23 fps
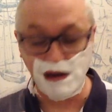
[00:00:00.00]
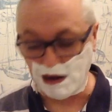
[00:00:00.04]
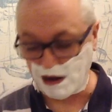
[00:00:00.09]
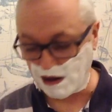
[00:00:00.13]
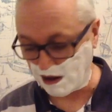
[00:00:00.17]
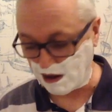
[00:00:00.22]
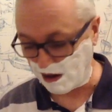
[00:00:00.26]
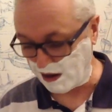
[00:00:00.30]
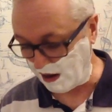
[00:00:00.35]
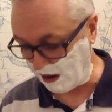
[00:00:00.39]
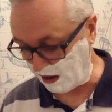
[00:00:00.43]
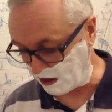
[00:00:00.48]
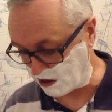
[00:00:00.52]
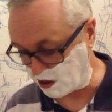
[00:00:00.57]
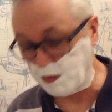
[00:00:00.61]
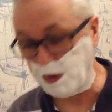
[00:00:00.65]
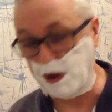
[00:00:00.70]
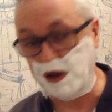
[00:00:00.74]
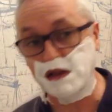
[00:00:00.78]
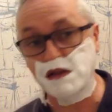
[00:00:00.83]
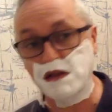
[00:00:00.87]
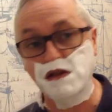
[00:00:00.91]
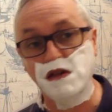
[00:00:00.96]
I
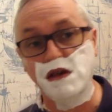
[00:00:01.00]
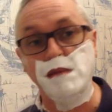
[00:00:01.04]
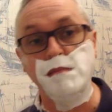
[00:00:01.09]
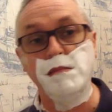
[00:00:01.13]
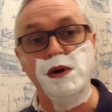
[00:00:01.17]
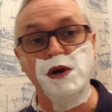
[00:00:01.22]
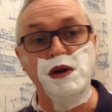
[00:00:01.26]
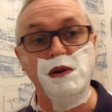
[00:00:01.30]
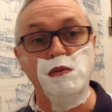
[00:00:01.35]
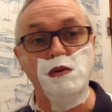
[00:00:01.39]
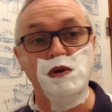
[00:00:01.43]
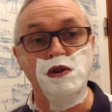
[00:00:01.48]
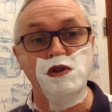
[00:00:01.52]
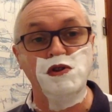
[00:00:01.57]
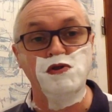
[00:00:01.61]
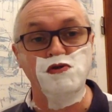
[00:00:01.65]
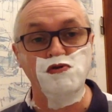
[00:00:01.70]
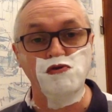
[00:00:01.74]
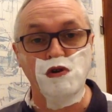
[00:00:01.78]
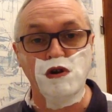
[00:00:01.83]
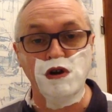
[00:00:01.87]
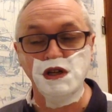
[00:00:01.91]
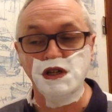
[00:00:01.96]
expect somebody with
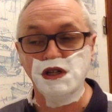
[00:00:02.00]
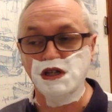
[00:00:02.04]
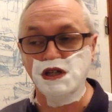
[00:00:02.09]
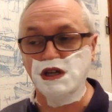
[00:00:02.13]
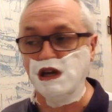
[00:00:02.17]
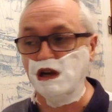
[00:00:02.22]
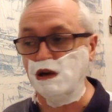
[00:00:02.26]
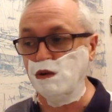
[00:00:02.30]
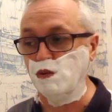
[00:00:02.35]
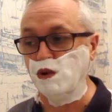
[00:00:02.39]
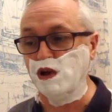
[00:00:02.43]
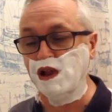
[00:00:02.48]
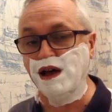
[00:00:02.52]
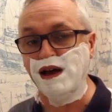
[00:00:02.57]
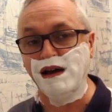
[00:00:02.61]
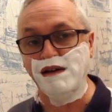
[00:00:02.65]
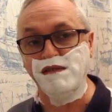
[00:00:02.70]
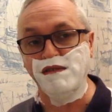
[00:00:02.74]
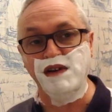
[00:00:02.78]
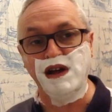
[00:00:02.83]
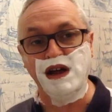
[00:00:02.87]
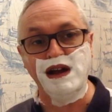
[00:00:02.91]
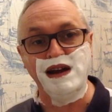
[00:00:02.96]
dry skin will
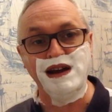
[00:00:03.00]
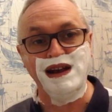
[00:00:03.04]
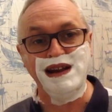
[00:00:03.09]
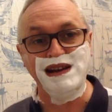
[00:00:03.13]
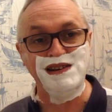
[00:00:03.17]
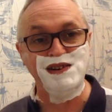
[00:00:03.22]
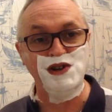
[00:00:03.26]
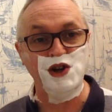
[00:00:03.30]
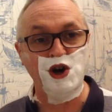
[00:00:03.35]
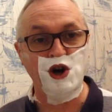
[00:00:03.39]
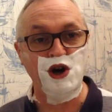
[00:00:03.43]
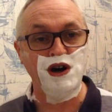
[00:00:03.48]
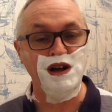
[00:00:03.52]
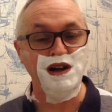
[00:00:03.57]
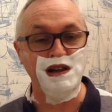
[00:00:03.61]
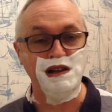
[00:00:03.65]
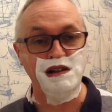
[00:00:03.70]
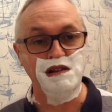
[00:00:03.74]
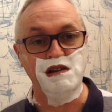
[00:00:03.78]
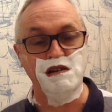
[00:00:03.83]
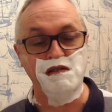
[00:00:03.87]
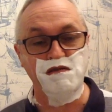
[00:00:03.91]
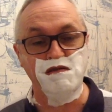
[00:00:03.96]
have an entirely
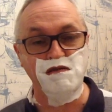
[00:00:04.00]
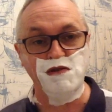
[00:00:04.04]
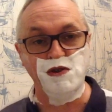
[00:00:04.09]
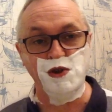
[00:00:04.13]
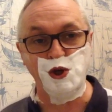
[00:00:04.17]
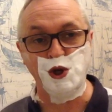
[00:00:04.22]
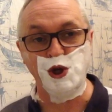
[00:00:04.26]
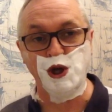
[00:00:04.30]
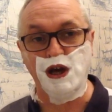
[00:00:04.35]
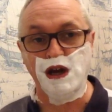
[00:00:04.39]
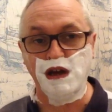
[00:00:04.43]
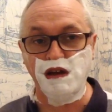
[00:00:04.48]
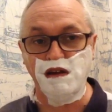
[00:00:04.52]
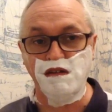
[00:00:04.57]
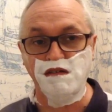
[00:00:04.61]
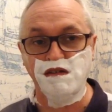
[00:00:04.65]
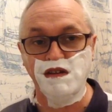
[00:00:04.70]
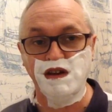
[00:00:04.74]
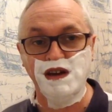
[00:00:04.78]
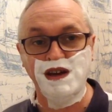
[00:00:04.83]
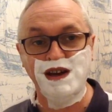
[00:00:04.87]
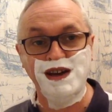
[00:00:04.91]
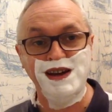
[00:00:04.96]
different shave
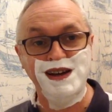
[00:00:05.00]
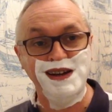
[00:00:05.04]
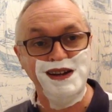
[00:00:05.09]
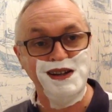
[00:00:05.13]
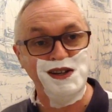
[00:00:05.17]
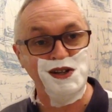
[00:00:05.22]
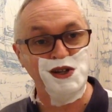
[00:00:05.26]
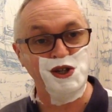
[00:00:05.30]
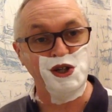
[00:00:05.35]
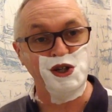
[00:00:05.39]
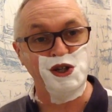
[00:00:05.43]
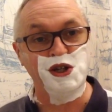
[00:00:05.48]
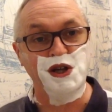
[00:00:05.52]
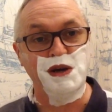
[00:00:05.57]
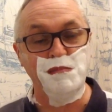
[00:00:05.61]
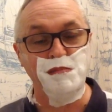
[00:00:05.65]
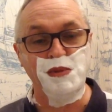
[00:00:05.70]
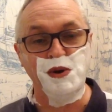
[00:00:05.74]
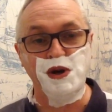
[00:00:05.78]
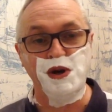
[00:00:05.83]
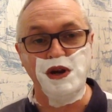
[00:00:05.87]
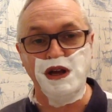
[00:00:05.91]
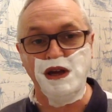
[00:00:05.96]
to
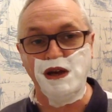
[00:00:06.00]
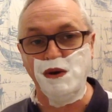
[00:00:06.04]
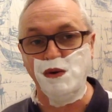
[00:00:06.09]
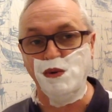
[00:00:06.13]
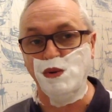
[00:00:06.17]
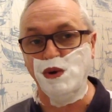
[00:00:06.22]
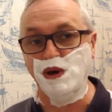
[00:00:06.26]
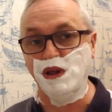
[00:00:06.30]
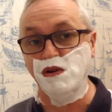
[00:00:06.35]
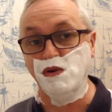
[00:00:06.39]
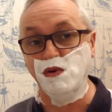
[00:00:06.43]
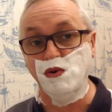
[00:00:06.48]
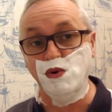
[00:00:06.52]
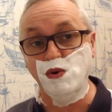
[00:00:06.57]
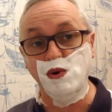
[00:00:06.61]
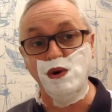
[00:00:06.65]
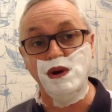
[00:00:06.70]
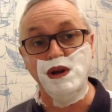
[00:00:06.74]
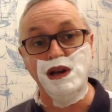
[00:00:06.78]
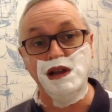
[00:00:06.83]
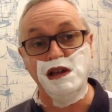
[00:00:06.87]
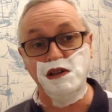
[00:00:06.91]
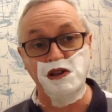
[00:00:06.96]
somebody with
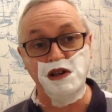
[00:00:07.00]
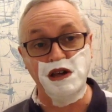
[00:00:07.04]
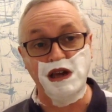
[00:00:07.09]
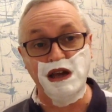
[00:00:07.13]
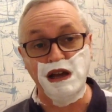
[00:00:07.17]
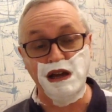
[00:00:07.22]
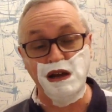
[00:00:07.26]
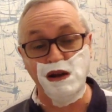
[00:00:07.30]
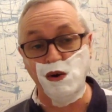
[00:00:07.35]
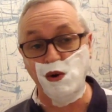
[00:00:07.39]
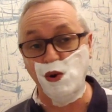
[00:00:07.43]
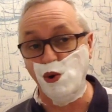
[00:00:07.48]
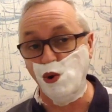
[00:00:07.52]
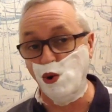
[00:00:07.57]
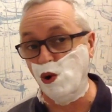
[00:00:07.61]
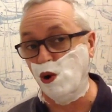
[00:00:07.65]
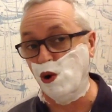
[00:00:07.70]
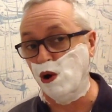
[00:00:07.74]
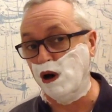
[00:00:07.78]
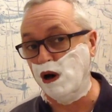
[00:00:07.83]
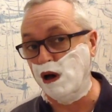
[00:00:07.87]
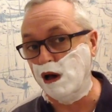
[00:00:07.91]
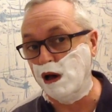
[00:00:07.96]
oily skin,
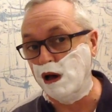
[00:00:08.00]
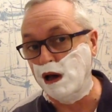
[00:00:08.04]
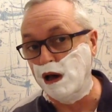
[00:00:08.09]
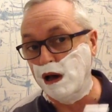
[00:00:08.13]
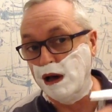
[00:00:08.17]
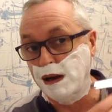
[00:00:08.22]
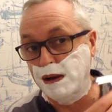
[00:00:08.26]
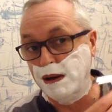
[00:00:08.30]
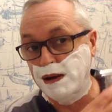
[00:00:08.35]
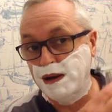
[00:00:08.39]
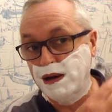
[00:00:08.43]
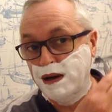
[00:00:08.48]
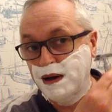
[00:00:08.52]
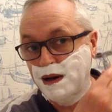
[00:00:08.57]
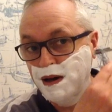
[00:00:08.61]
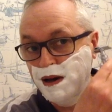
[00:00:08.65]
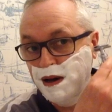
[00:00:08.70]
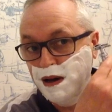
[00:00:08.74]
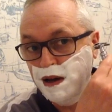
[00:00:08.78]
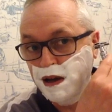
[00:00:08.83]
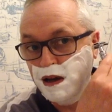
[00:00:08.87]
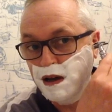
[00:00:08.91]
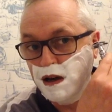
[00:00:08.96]
or
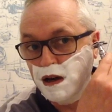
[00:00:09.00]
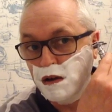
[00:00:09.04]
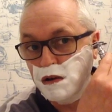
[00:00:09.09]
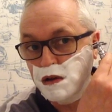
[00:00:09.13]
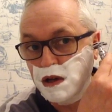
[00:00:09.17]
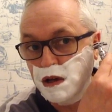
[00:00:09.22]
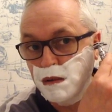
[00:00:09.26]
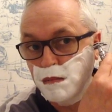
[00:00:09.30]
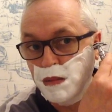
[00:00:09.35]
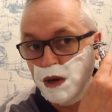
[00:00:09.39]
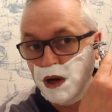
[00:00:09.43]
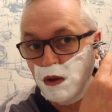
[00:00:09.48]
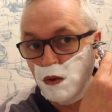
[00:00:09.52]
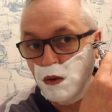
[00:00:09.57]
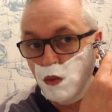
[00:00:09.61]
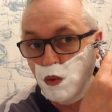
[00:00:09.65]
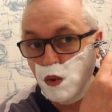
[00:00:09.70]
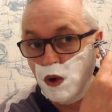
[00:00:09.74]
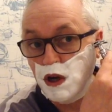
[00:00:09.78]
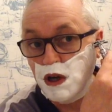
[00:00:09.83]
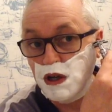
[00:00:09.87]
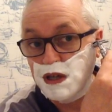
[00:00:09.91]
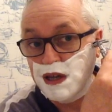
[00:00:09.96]
somebody who
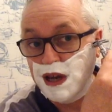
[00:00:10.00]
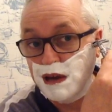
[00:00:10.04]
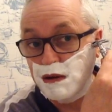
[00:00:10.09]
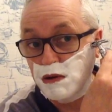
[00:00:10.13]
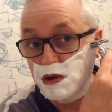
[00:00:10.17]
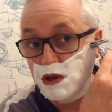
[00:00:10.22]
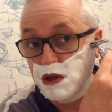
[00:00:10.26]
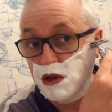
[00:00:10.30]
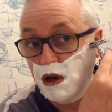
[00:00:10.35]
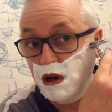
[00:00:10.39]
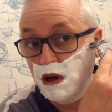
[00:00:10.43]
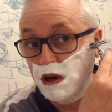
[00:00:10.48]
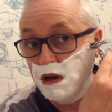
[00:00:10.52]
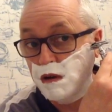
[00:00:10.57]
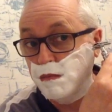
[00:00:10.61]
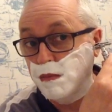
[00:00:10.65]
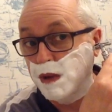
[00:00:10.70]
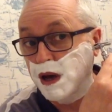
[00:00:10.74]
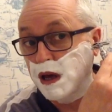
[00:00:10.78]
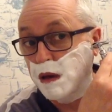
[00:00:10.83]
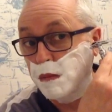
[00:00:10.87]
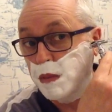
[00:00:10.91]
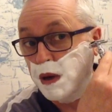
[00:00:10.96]
works outside
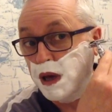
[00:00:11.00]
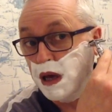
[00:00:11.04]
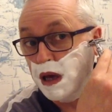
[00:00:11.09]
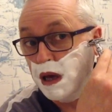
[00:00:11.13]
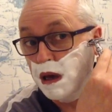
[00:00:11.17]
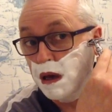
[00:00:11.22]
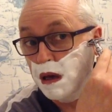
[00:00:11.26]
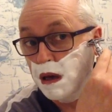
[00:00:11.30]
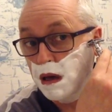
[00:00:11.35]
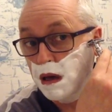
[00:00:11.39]
maybe